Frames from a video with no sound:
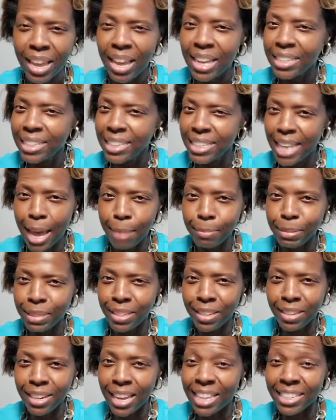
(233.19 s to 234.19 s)

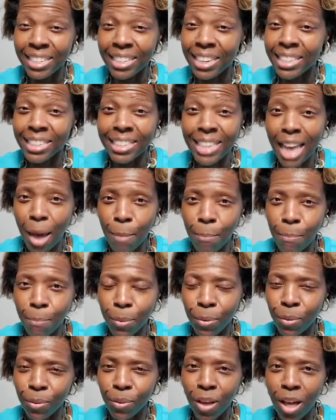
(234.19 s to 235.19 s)
Samson is an
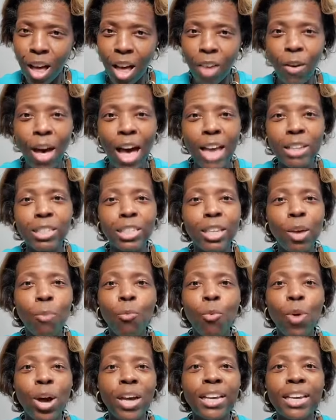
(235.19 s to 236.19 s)
example of how
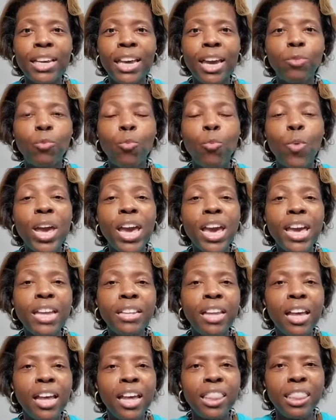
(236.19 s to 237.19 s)
someone can
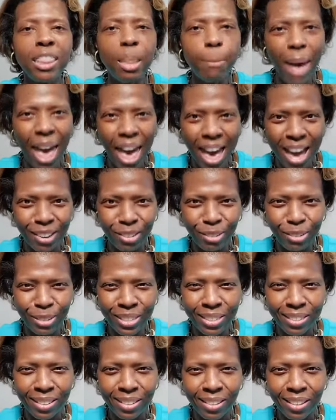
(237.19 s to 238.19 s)
win the
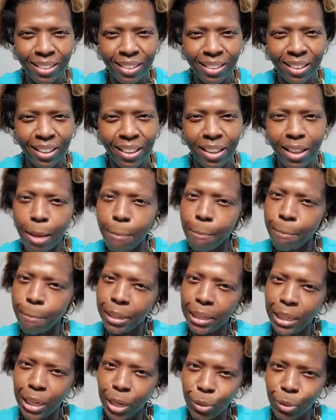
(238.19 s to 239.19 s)
battles
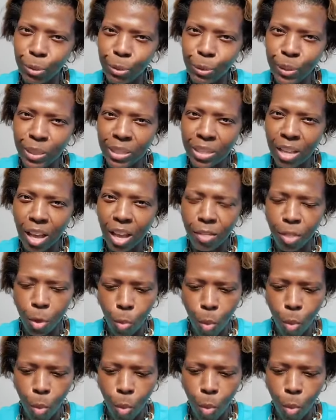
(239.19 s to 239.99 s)
but lose the